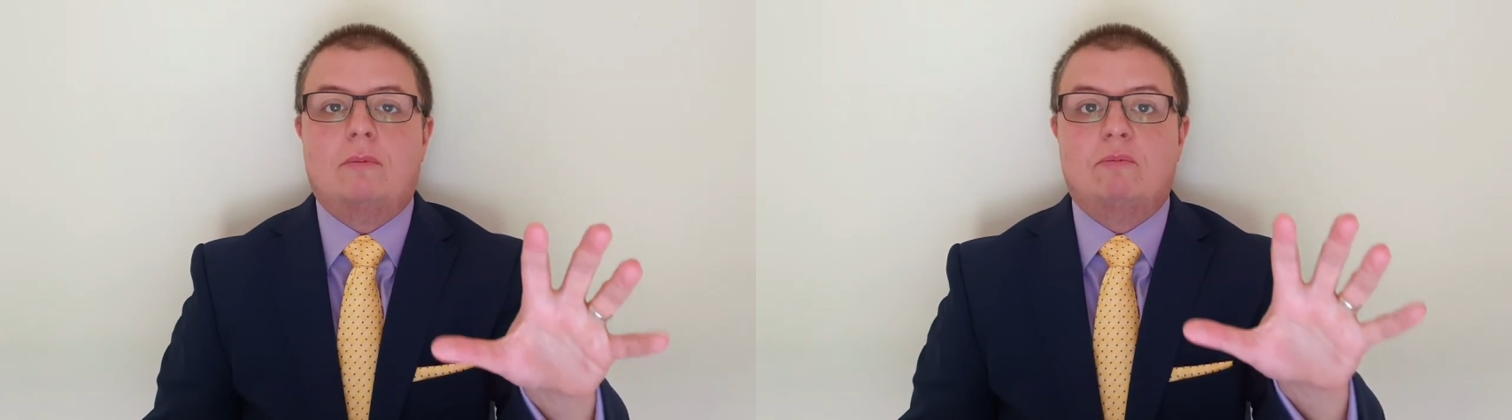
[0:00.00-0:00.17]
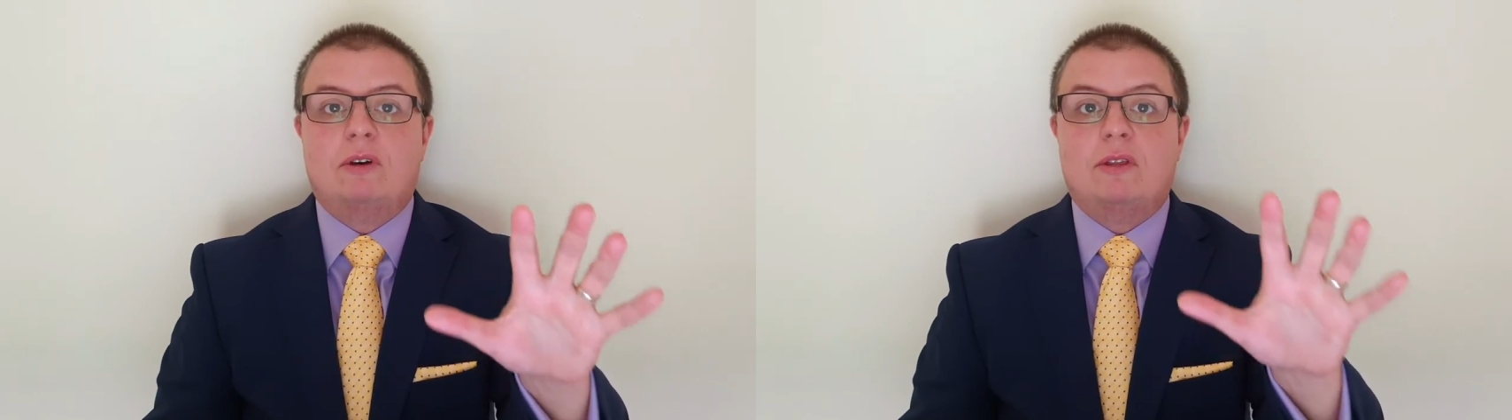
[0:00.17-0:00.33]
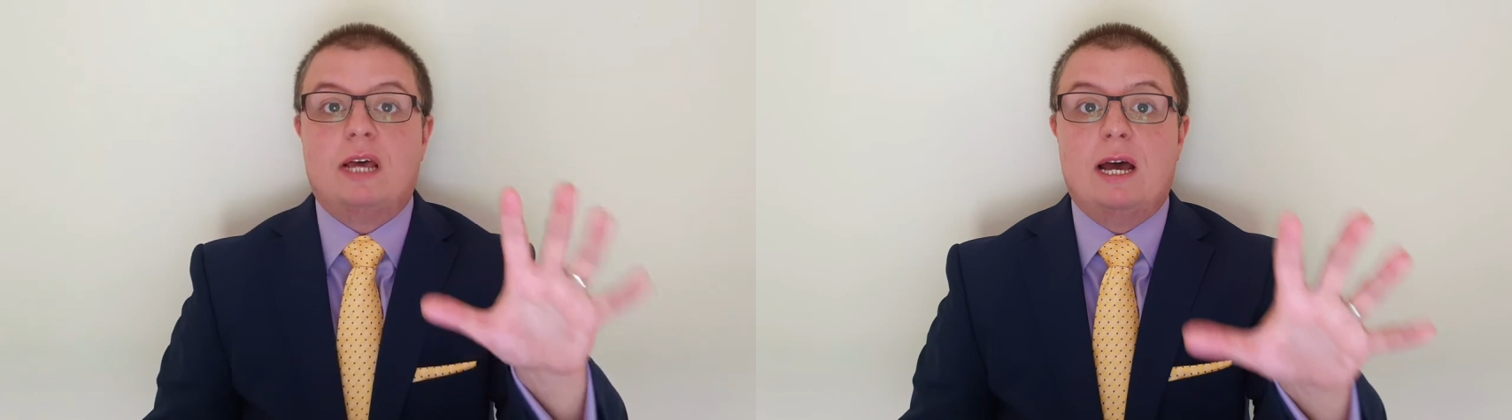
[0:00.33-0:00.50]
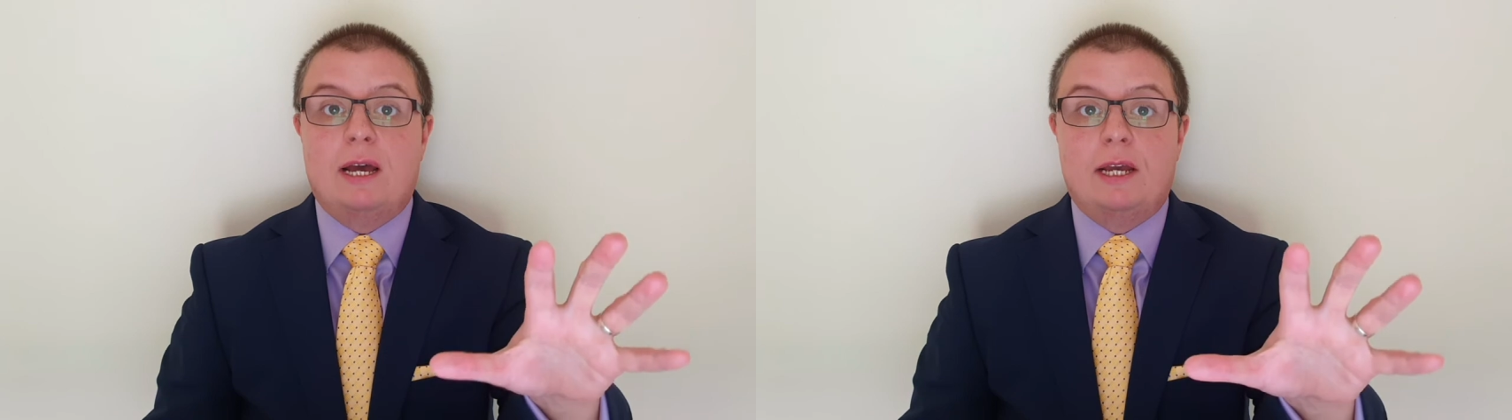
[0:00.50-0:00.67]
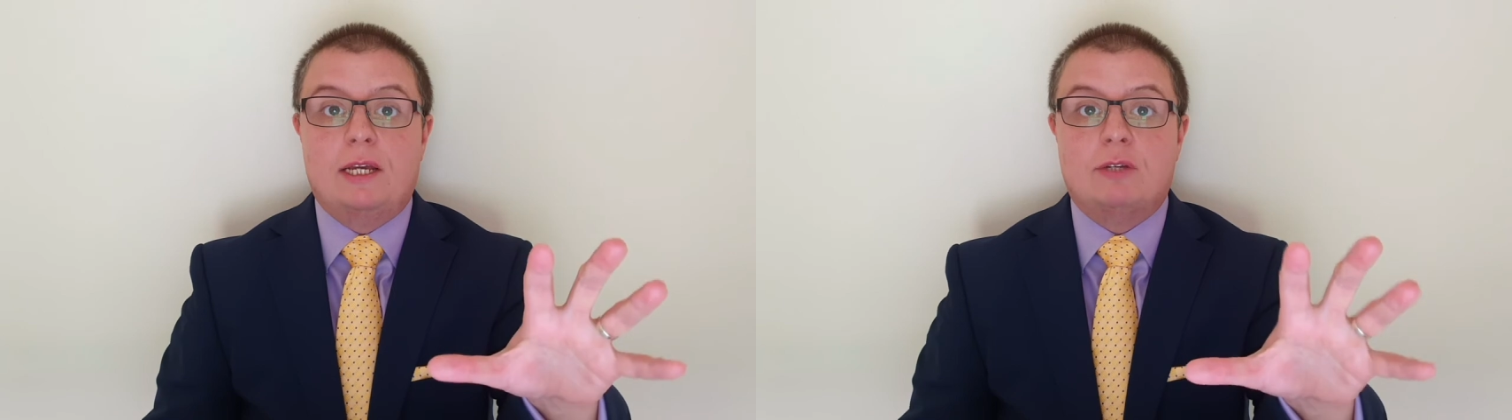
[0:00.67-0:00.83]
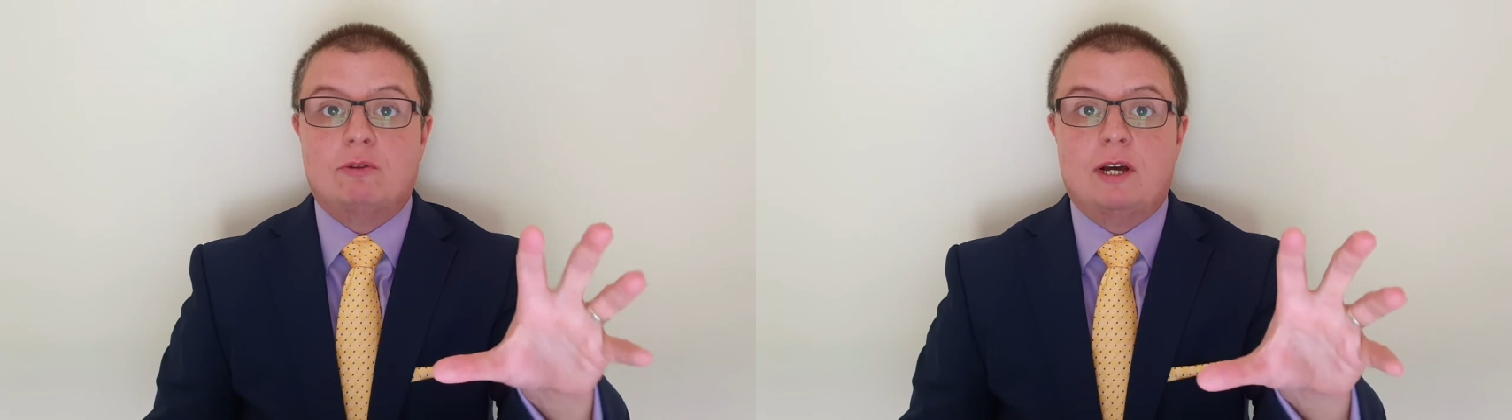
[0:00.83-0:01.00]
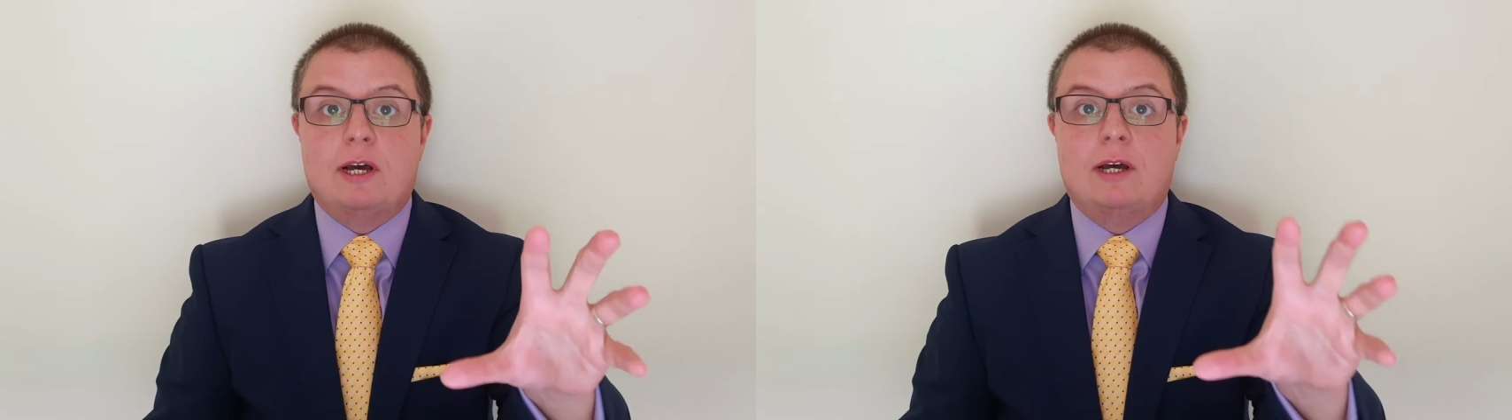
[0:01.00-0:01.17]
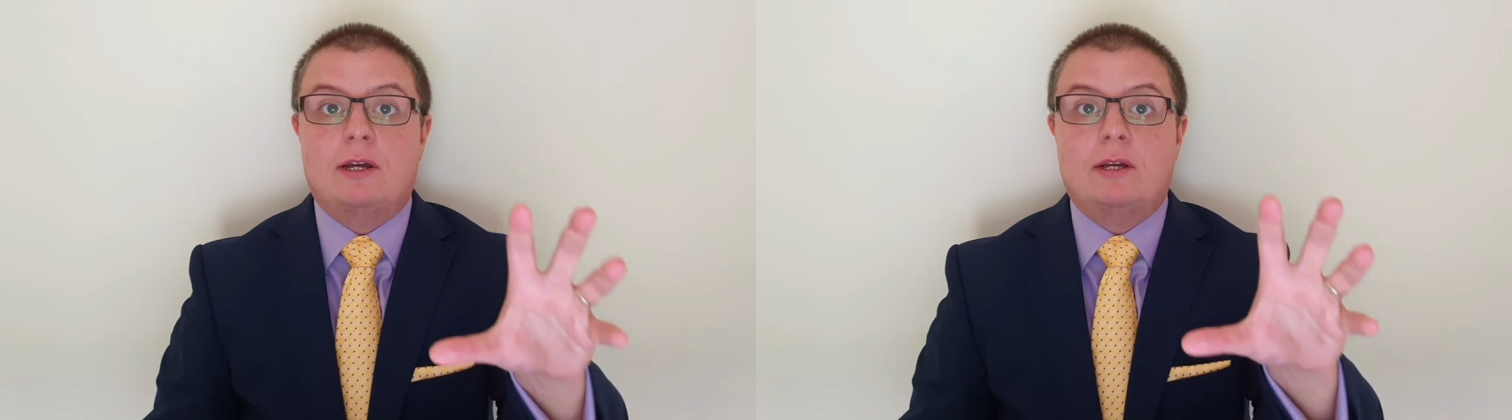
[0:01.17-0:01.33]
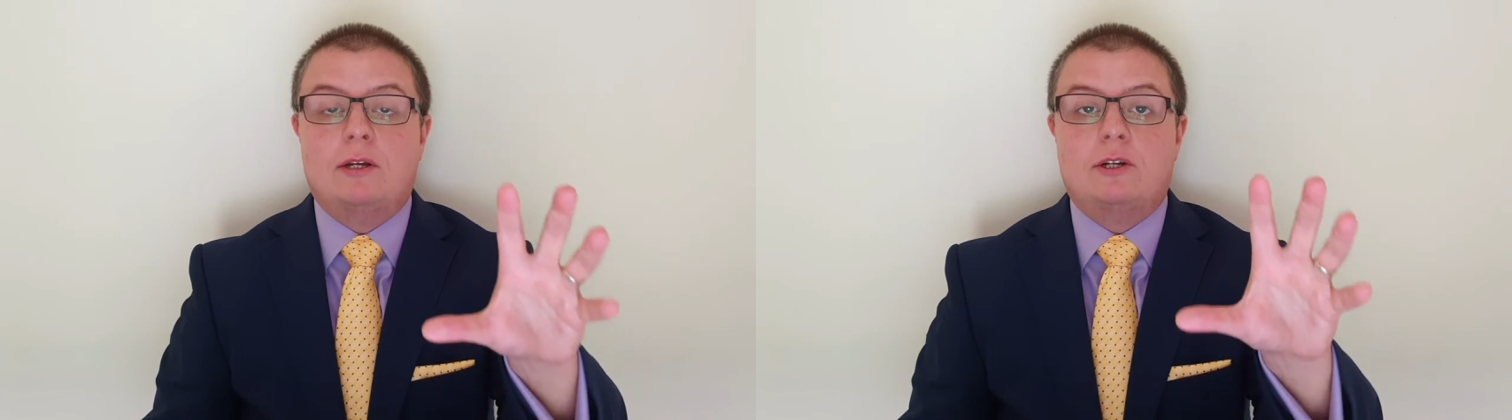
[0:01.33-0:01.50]
but that is
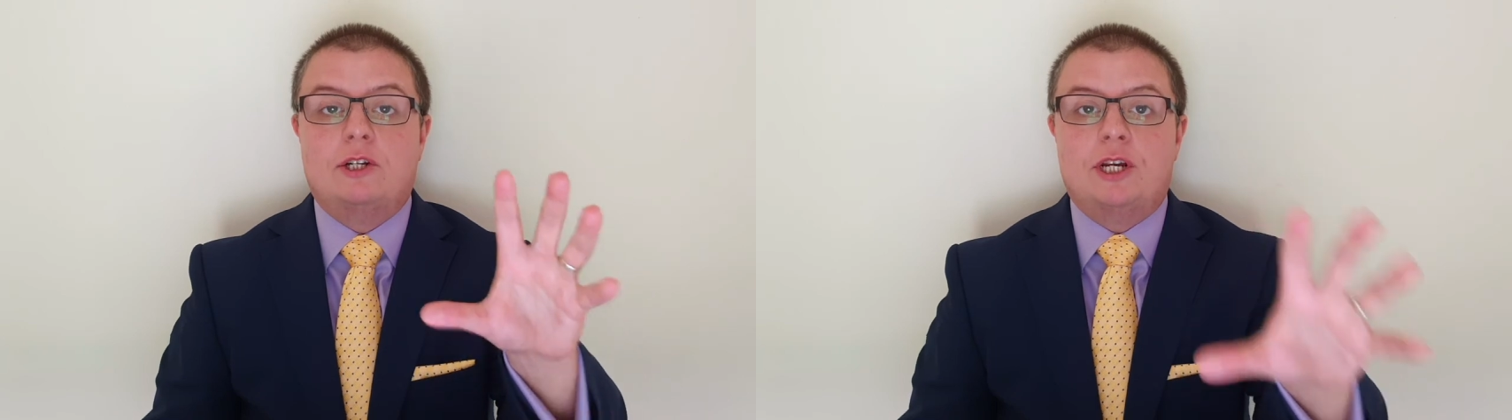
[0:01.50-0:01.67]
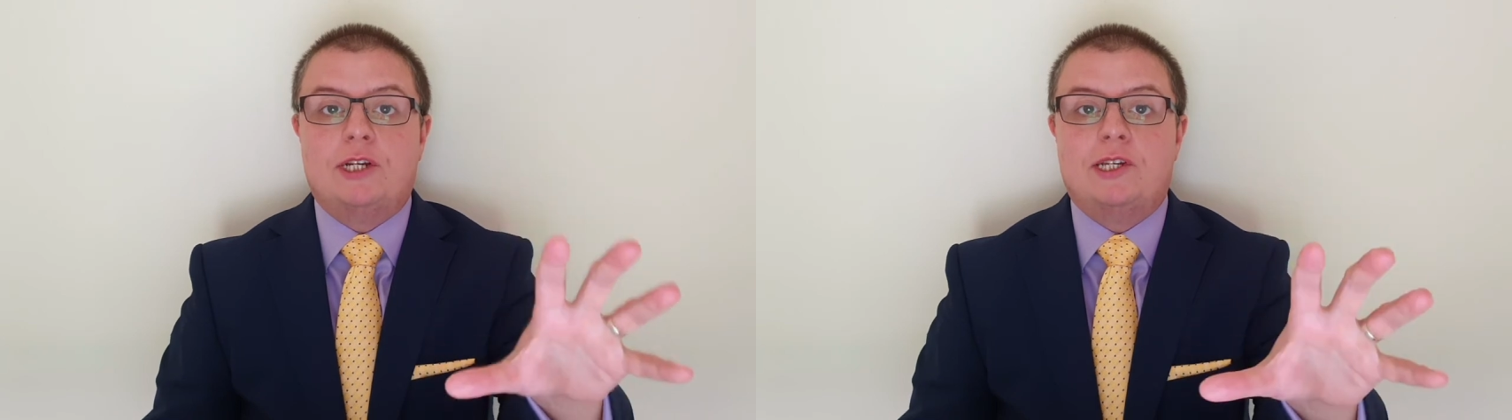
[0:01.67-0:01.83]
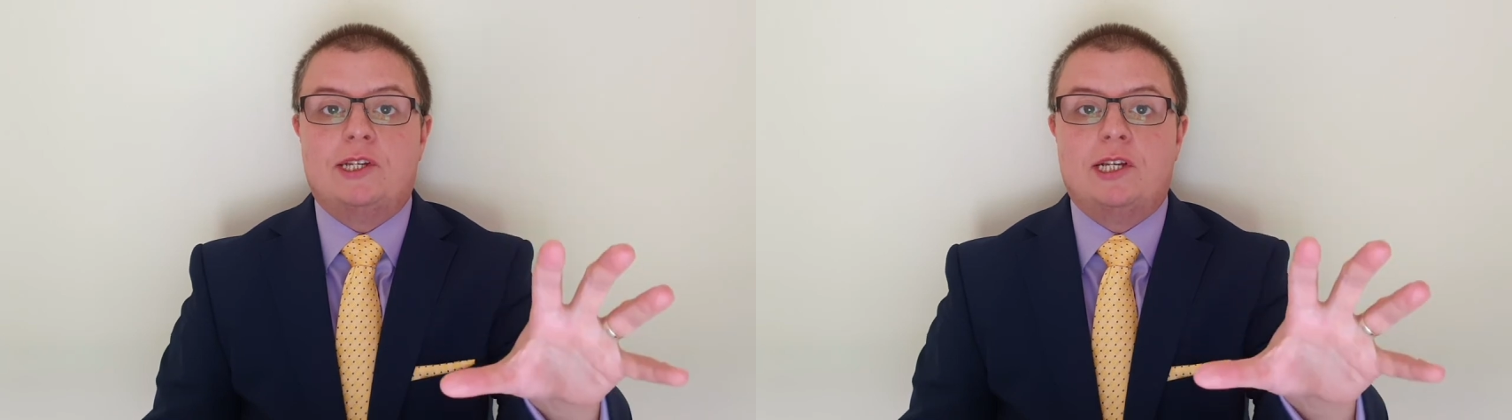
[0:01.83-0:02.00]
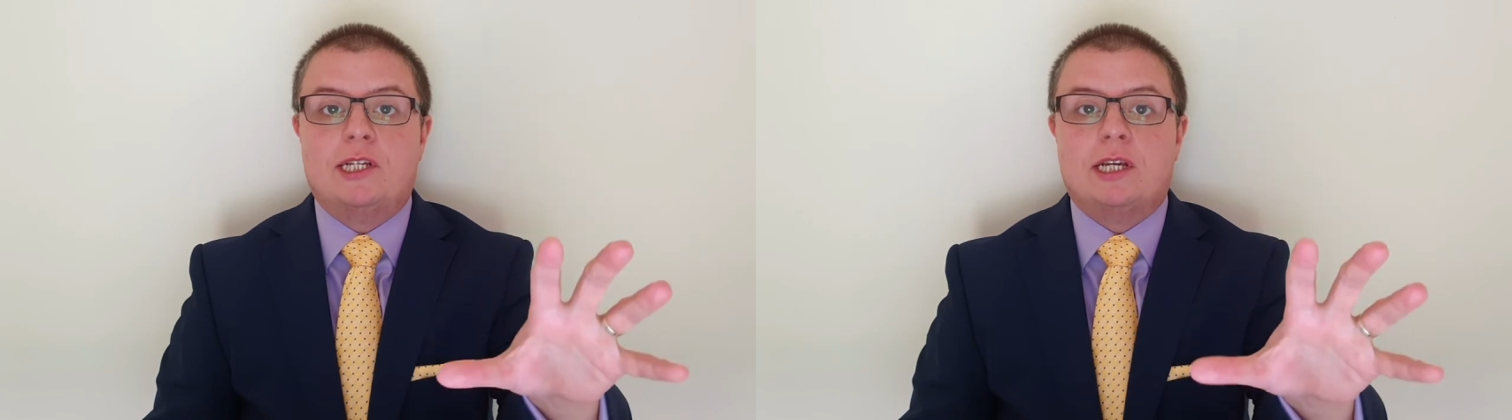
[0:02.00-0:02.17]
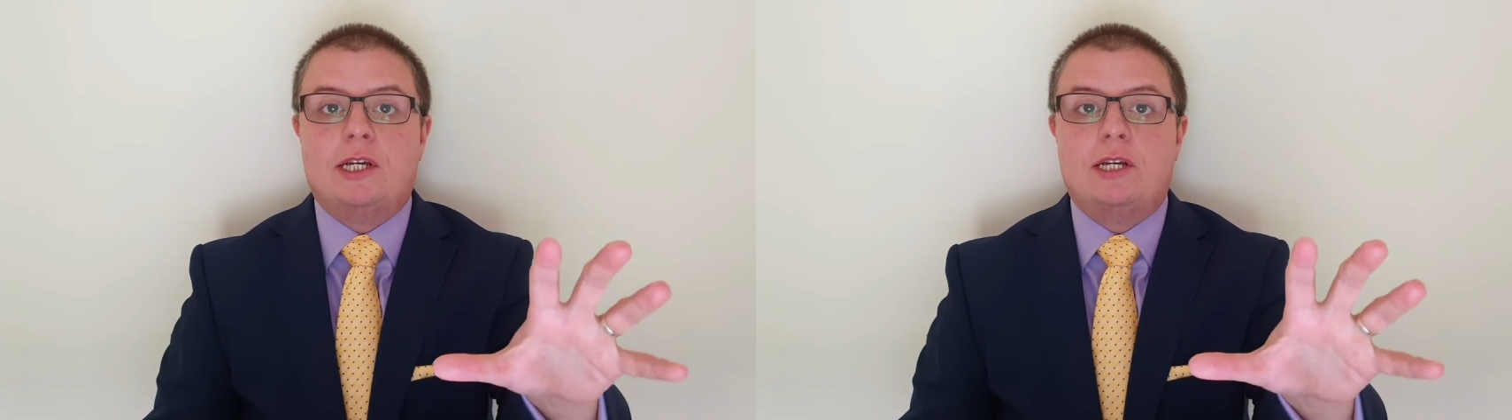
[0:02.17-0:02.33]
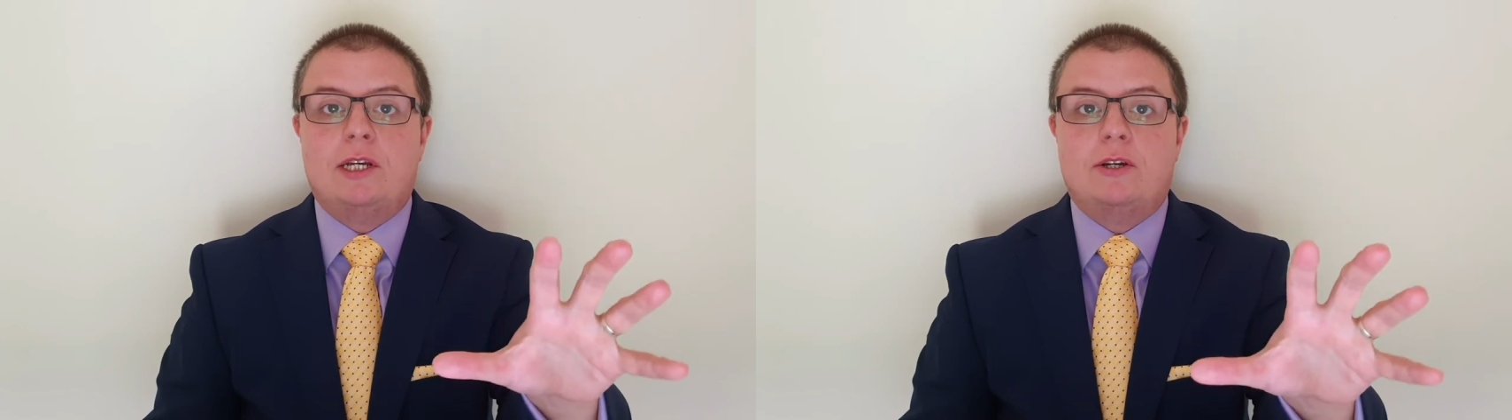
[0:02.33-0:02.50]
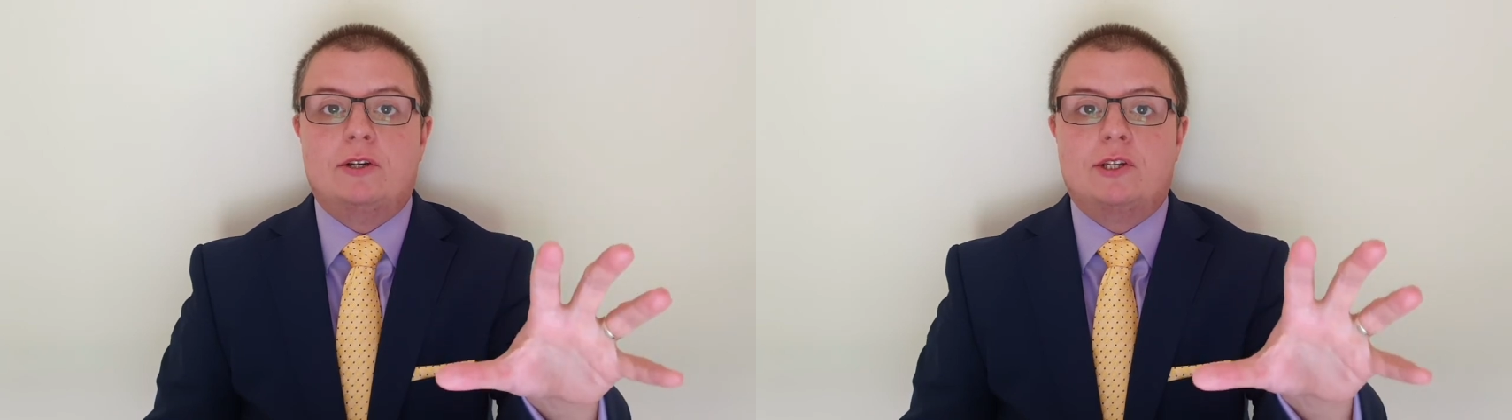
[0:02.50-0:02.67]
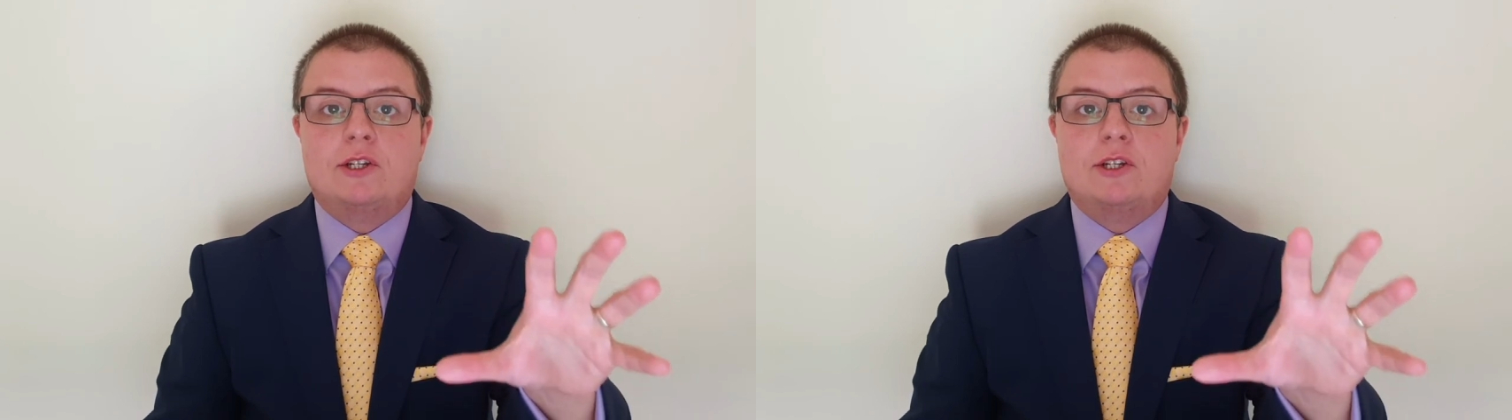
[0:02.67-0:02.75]
where Jesus is leading us,